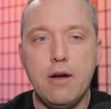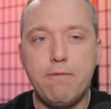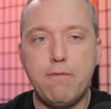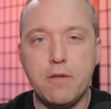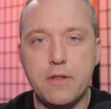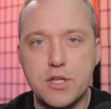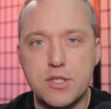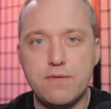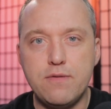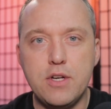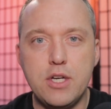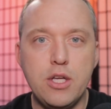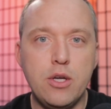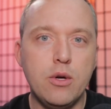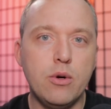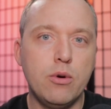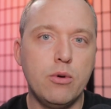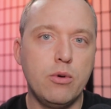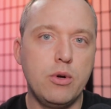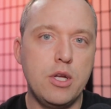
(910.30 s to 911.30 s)
for this
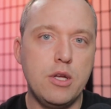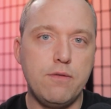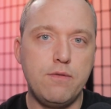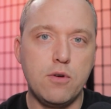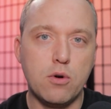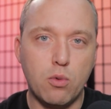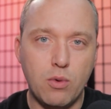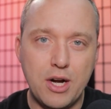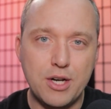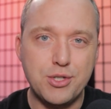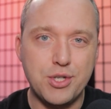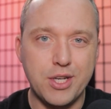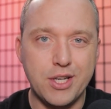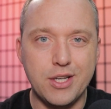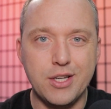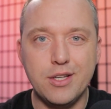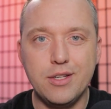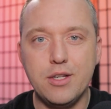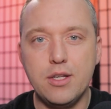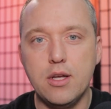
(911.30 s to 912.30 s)
video, if you're watching
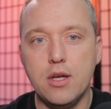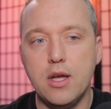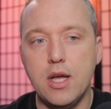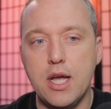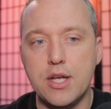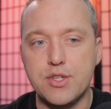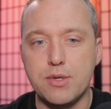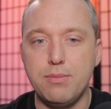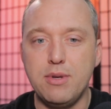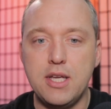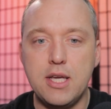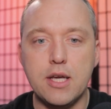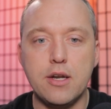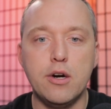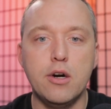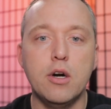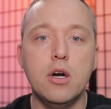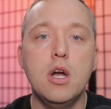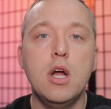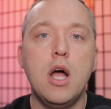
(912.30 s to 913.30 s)
it as a
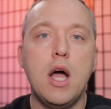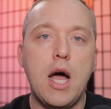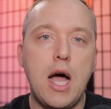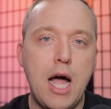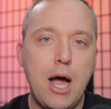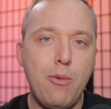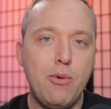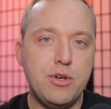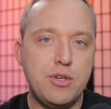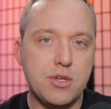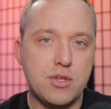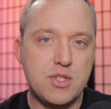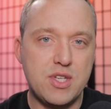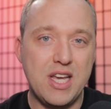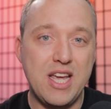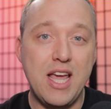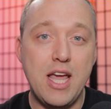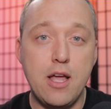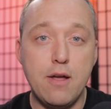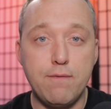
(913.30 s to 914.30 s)
beginner, I would just
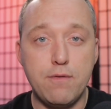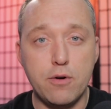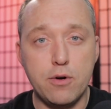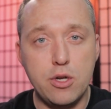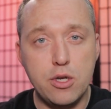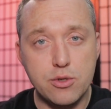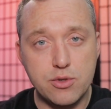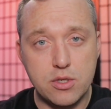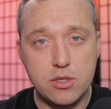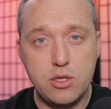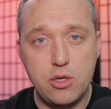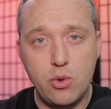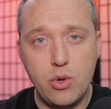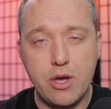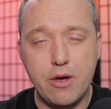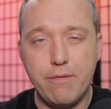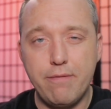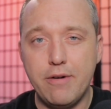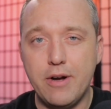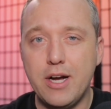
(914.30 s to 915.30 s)
say, hey, if you're using
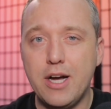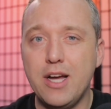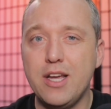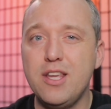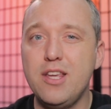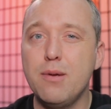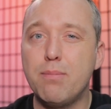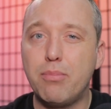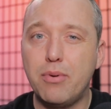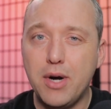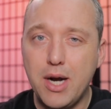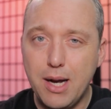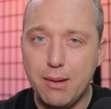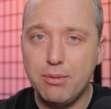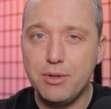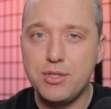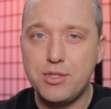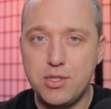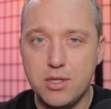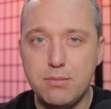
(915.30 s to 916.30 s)
UEFI, you
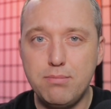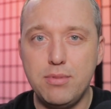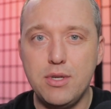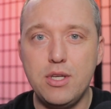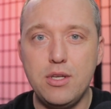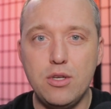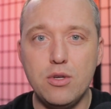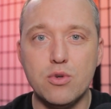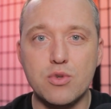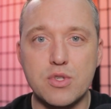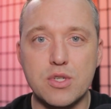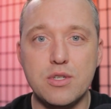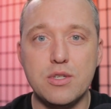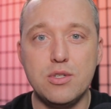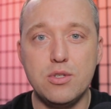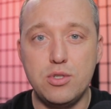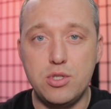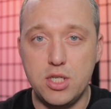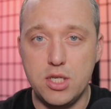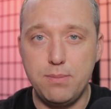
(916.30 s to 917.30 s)
probably should be
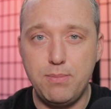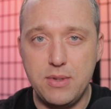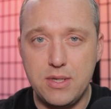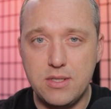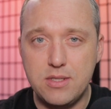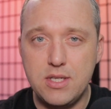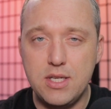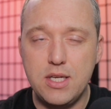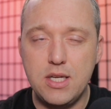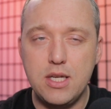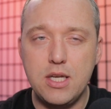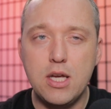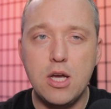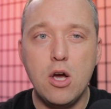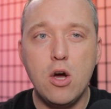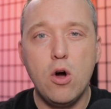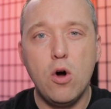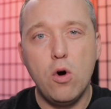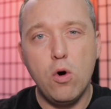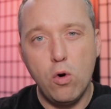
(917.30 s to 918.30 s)
using GPT,
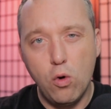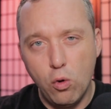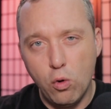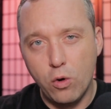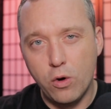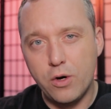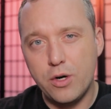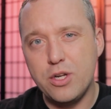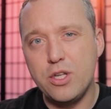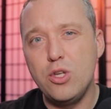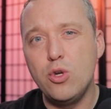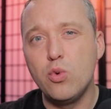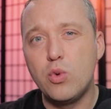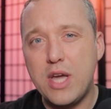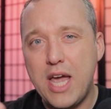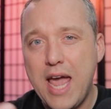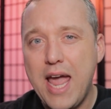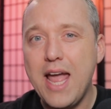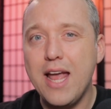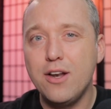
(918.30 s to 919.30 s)
or you
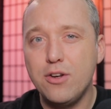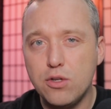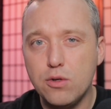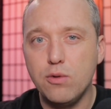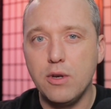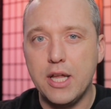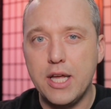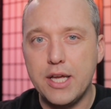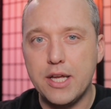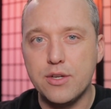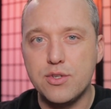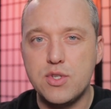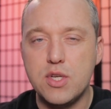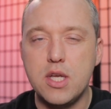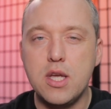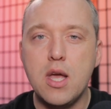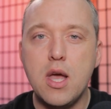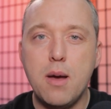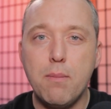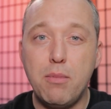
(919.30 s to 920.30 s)
can do
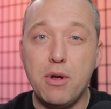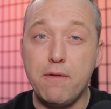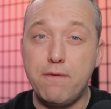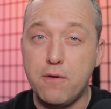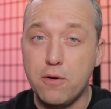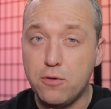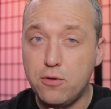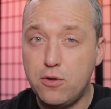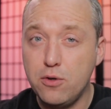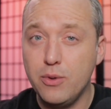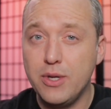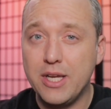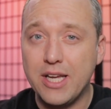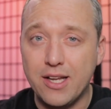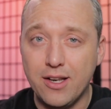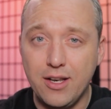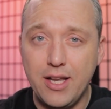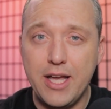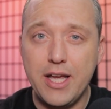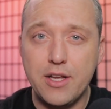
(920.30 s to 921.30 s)
legacy. But if you're doing
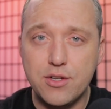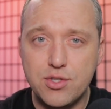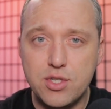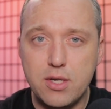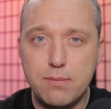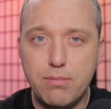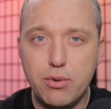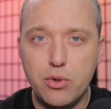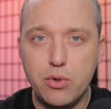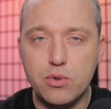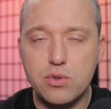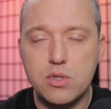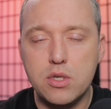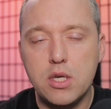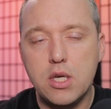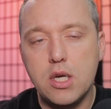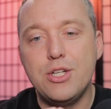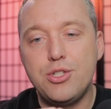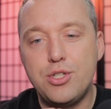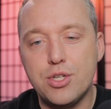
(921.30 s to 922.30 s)
a legacy boot,
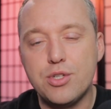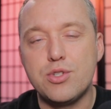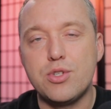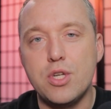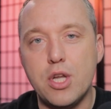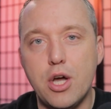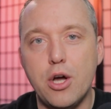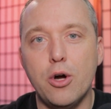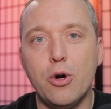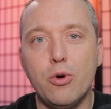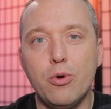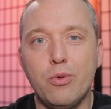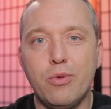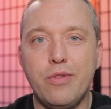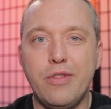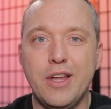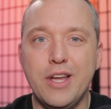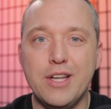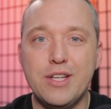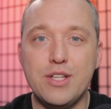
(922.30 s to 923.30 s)
just know
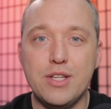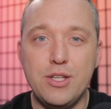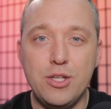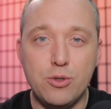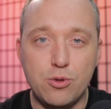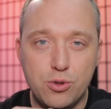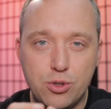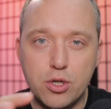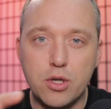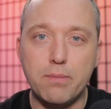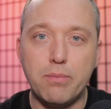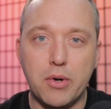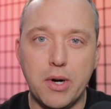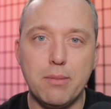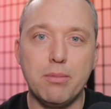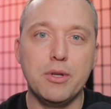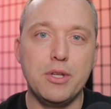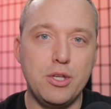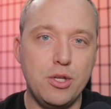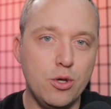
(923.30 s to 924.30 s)
that you should
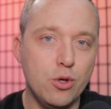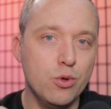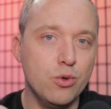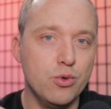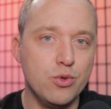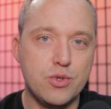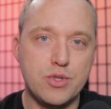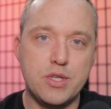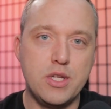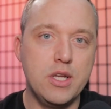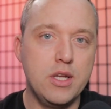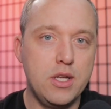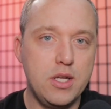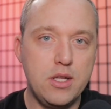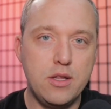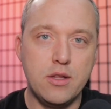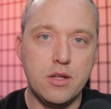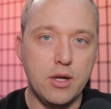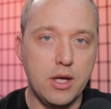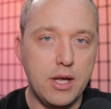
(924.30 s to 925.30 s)
probably use the,
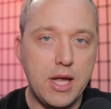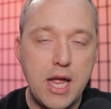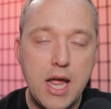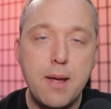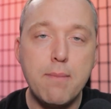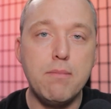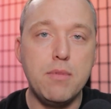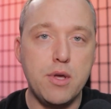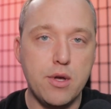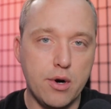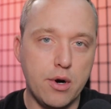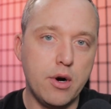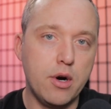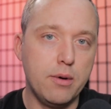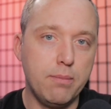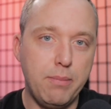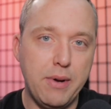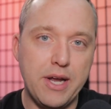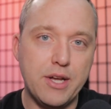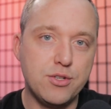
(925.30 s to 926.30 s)
the
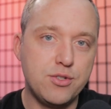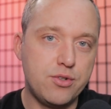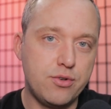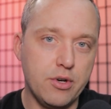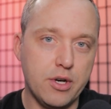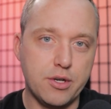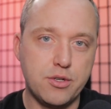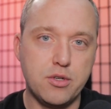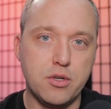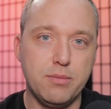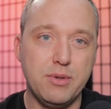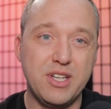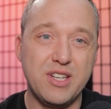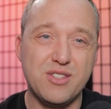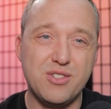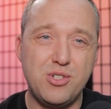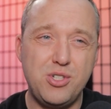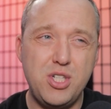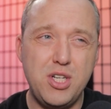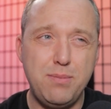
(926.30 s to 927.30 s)
MBR based structure
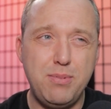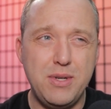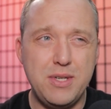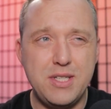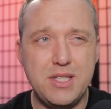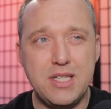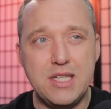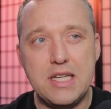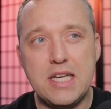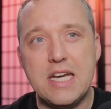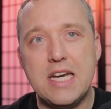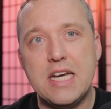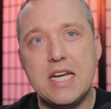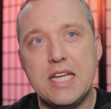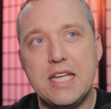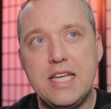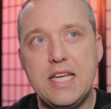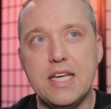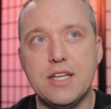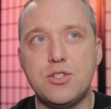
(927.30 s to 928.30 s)
because GPT
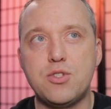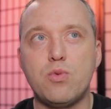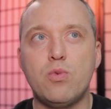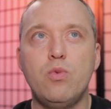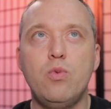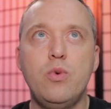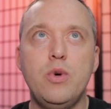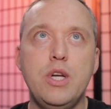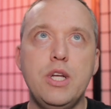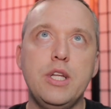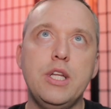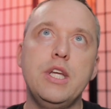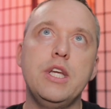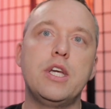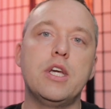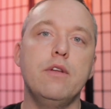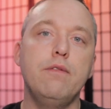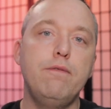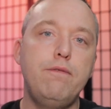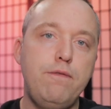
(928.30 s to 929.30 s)
gets really
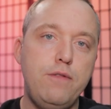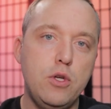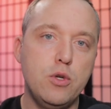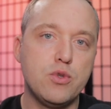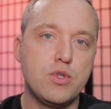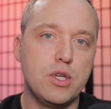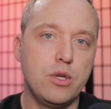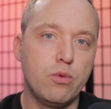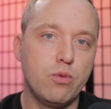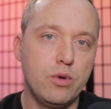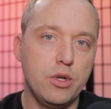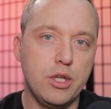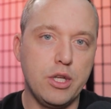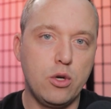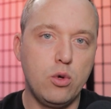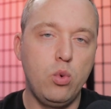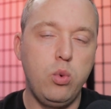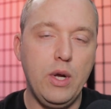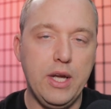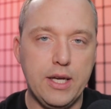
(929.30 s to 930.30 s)
confusing really
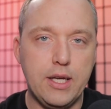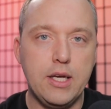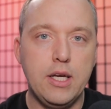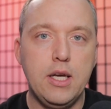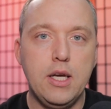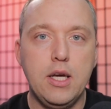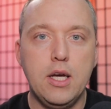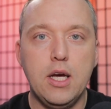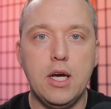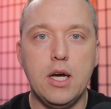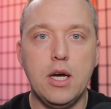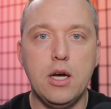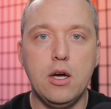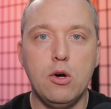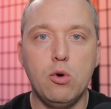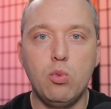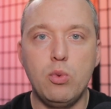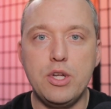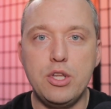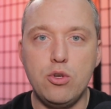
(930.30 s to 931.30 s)
quick uh,
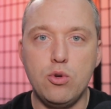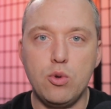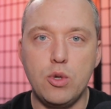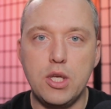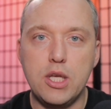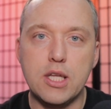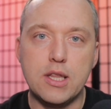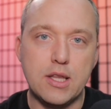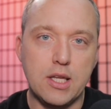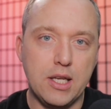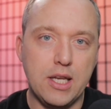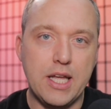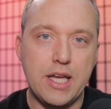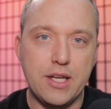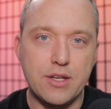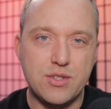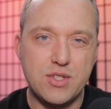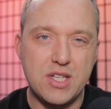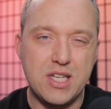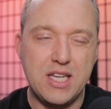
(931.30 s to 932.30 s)
when you get the
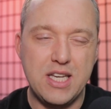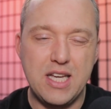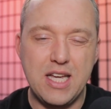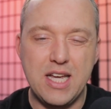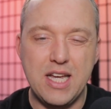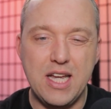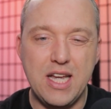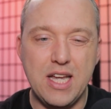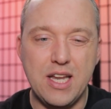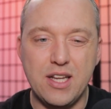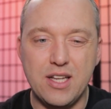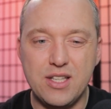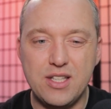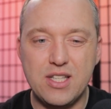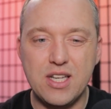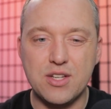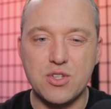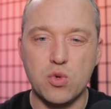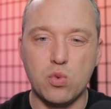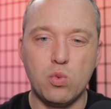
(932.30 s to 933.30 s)
legacy, and it
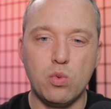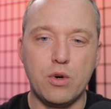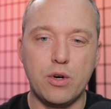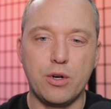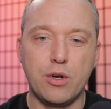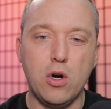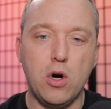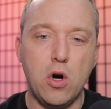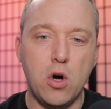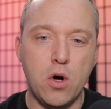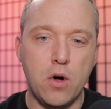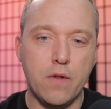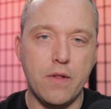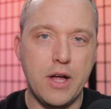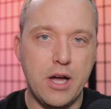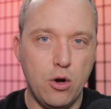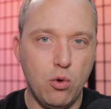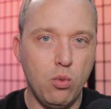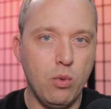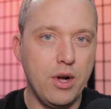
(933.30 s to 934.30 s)
doesn't work all
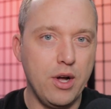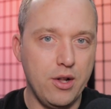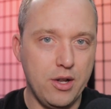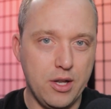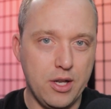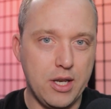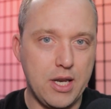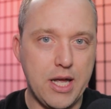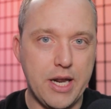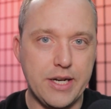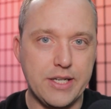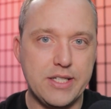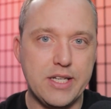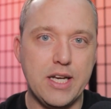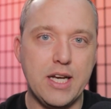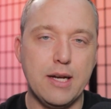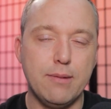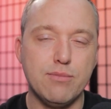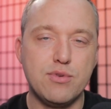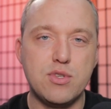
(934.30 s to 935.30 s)
that well a lot of
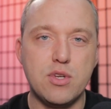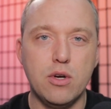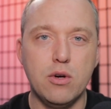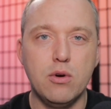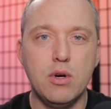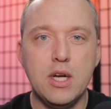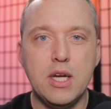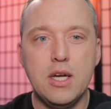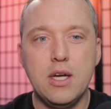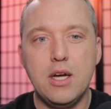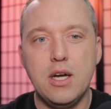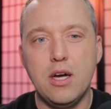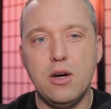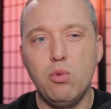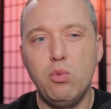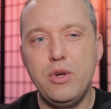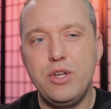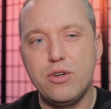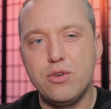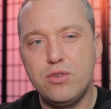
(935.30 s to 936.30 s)
times. So uh,
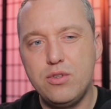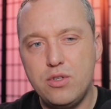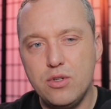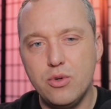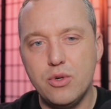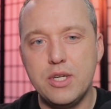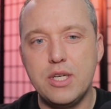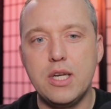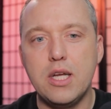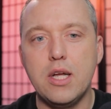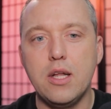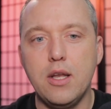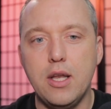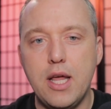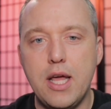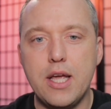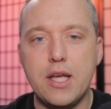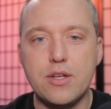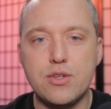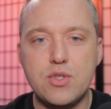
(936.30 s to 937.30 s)
when you're doing a
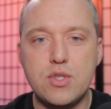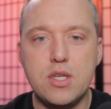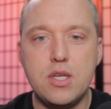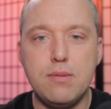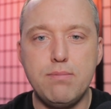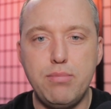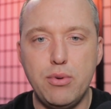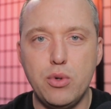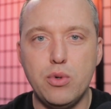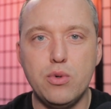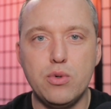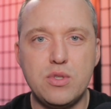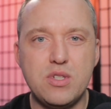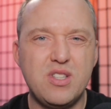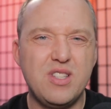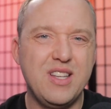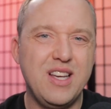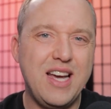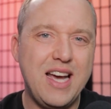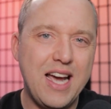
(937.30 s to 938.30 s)
legacy
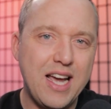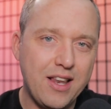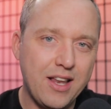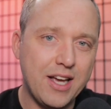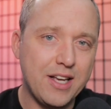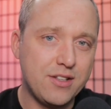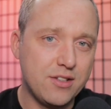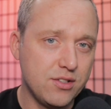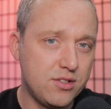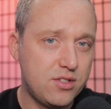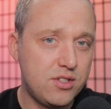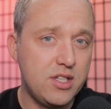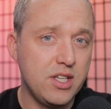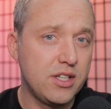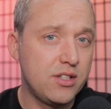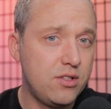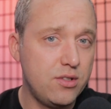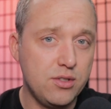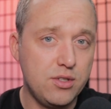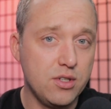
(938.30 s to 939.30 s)
boot, I like to
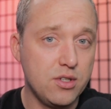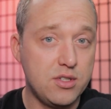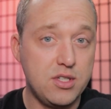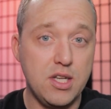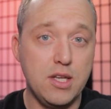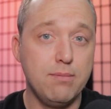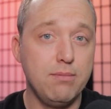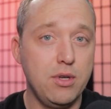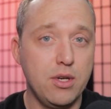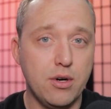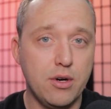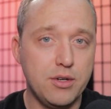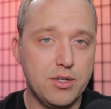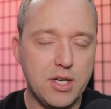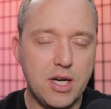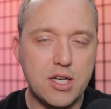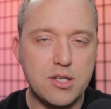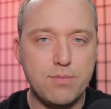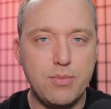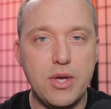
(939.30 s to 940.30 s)
stick to just MBR
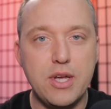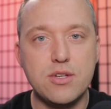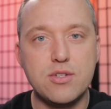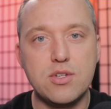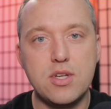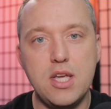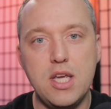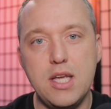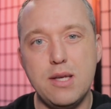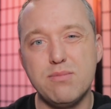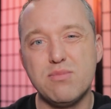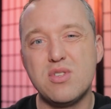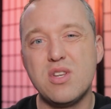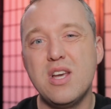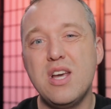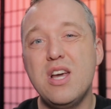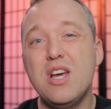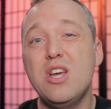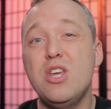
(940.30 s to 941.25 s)
DOS based schemes.